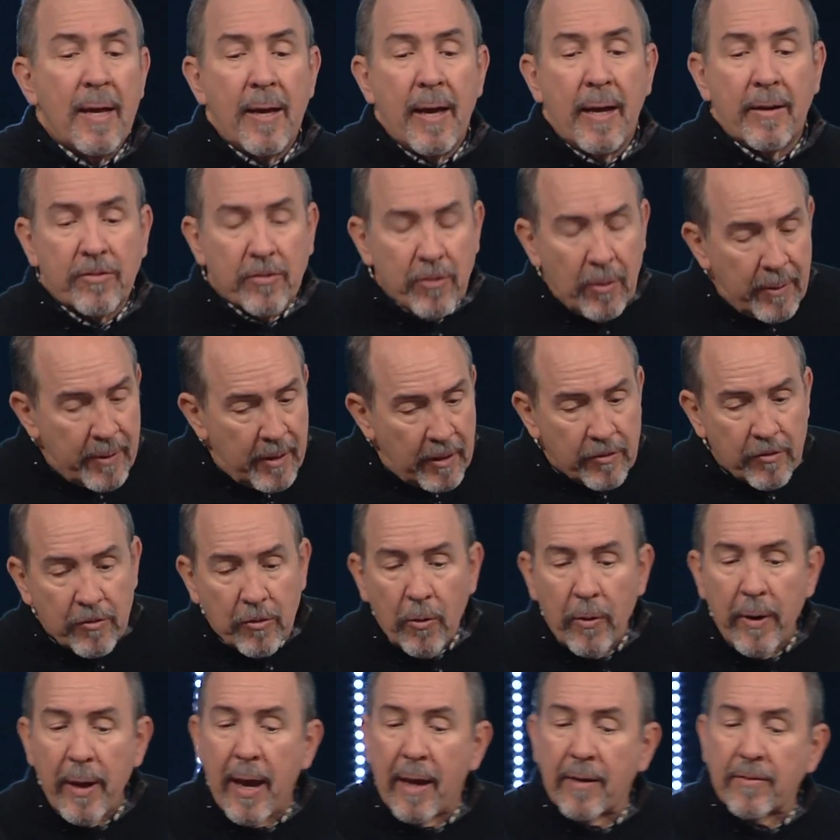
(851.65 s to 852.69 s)
And so in this
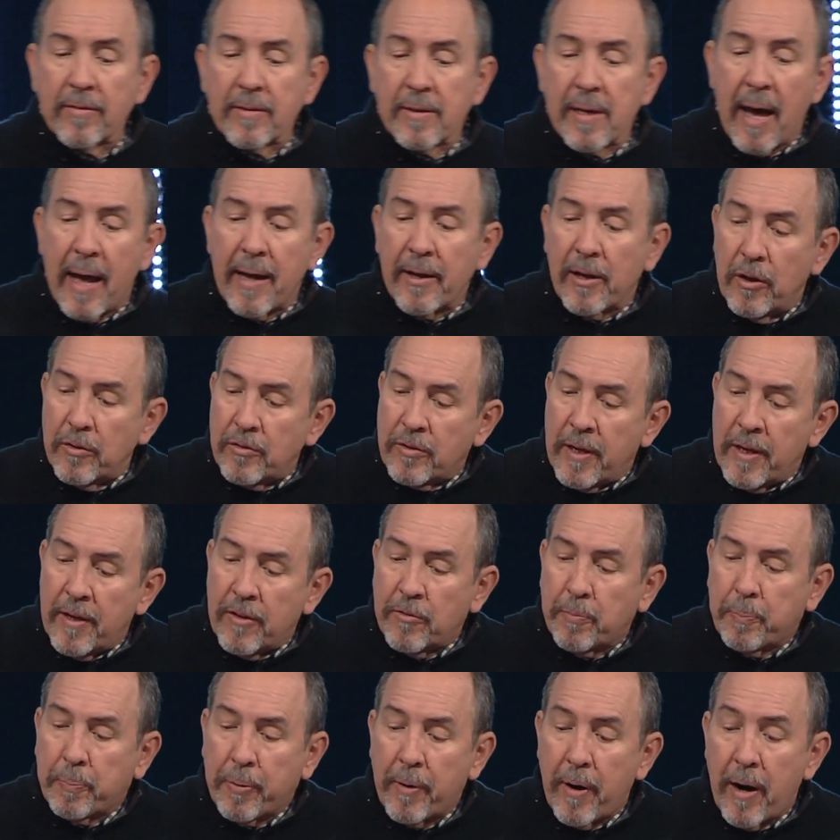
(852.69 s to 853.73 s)
story, Hezekiah goes to
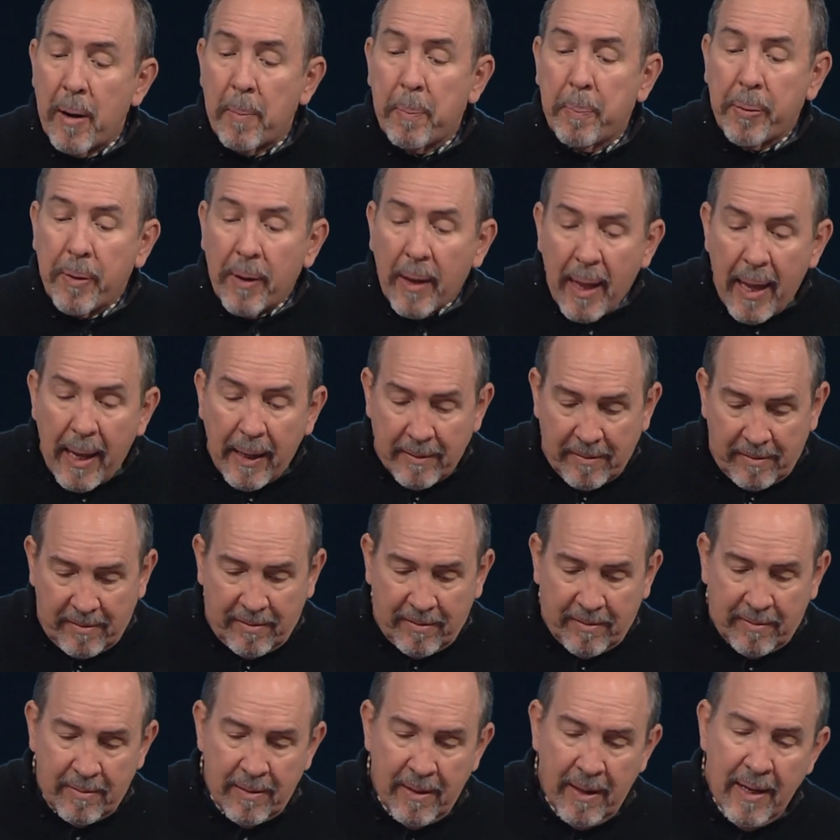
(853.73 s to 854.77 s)
his prayer
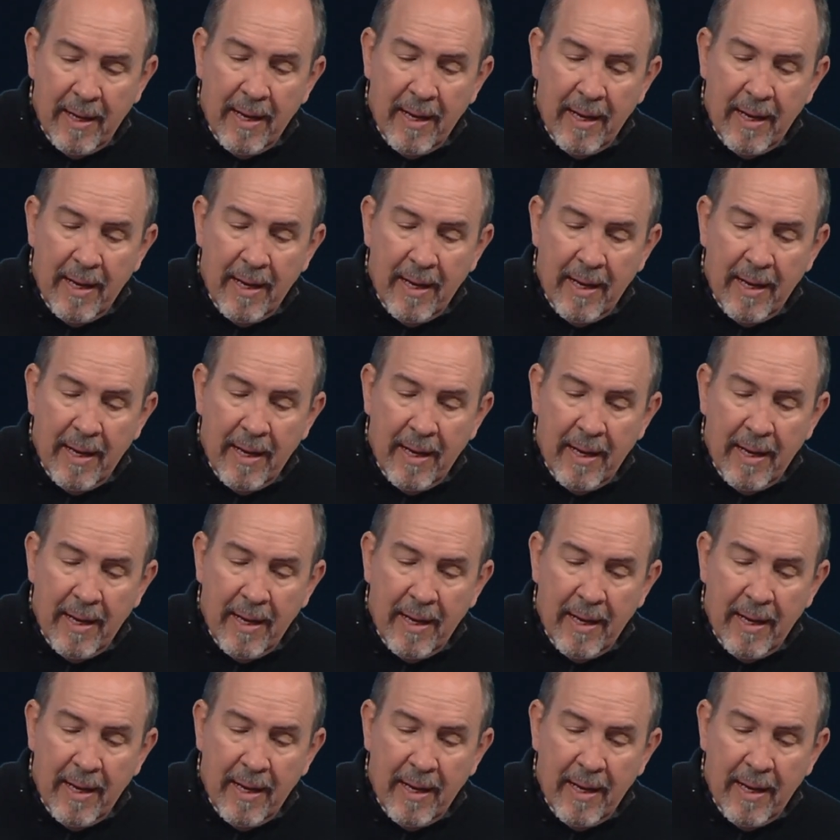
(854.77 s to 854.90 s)
place.